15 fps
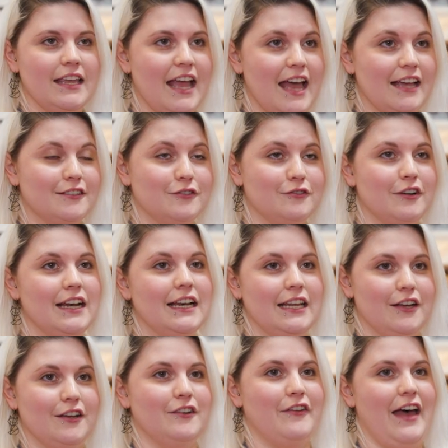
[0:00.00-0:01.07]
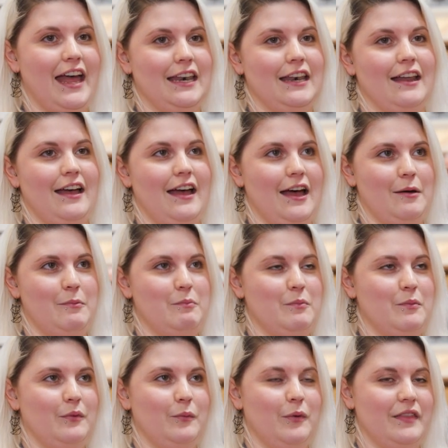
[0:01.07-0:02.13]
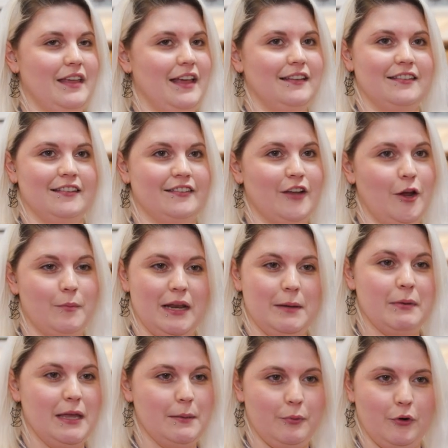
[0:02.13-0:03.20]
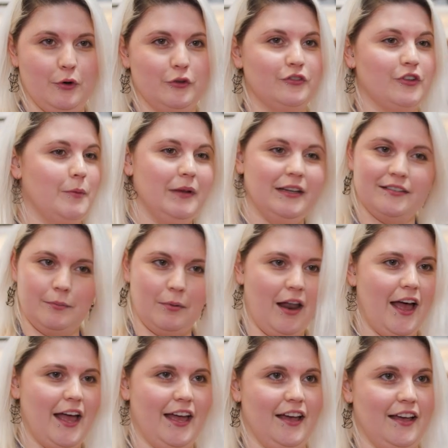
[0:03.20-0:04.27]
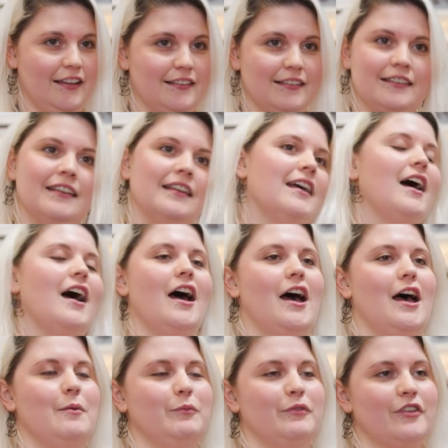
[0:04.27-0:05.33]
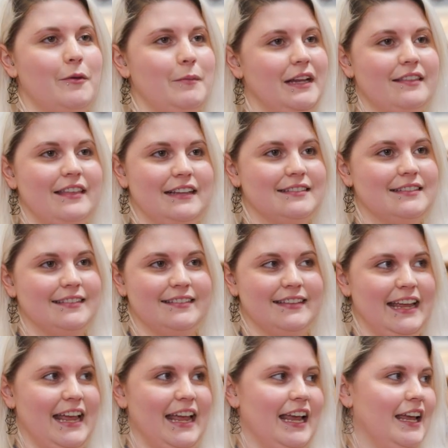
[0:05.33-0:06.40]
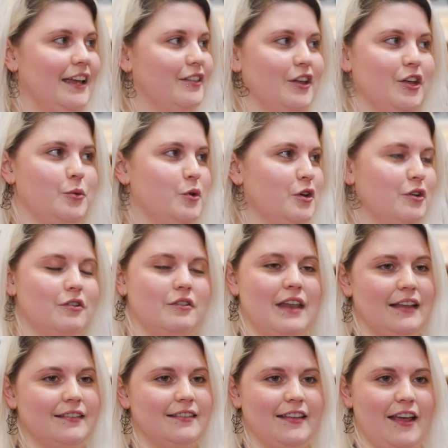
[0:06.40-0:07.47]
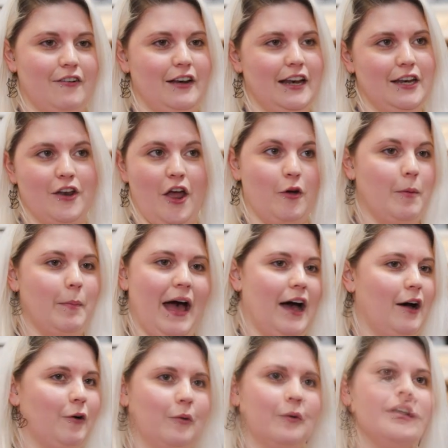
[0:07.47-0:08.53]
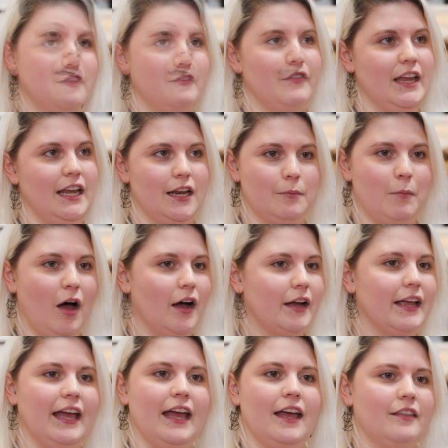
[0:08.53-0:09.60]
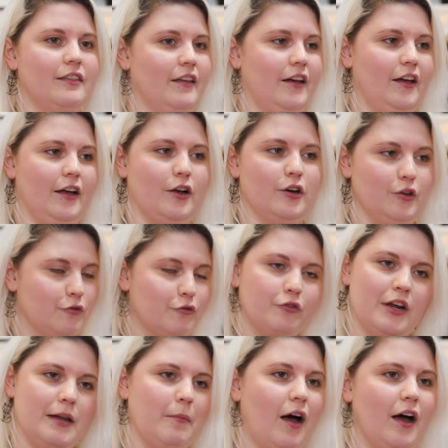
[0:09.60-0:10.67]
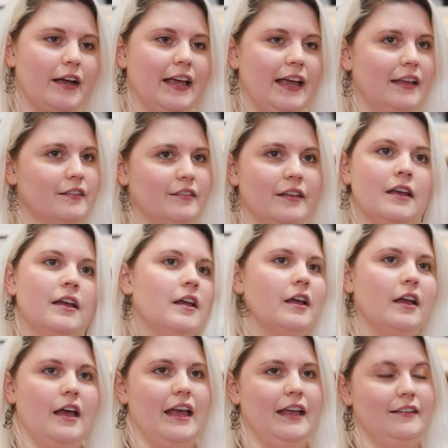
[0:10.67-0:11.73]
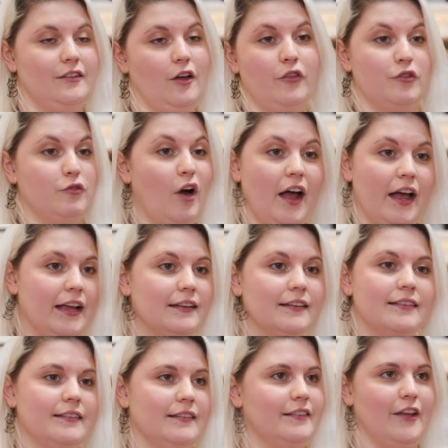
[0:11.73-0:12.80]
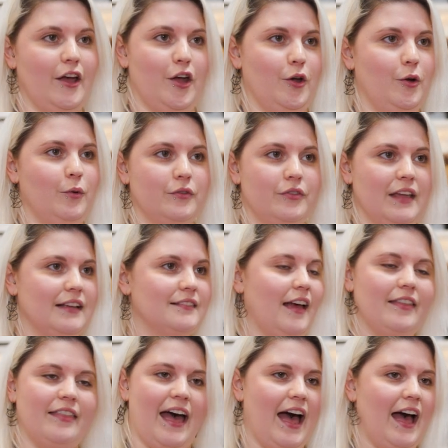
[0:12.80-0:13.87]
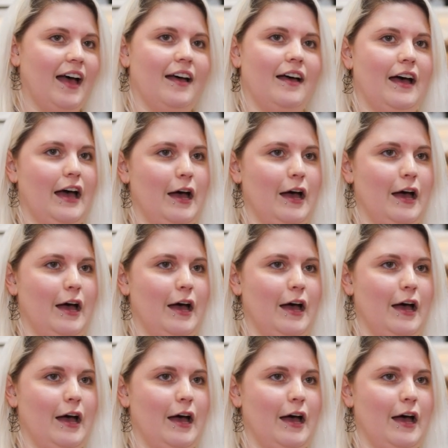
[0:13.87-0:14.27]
Yeah, it's a really good event when there's just so many people, so many suppliers, so many things to see that you wouldn't necessarily know about. The vegan market, the gluten-free market is on the rise, so things like that.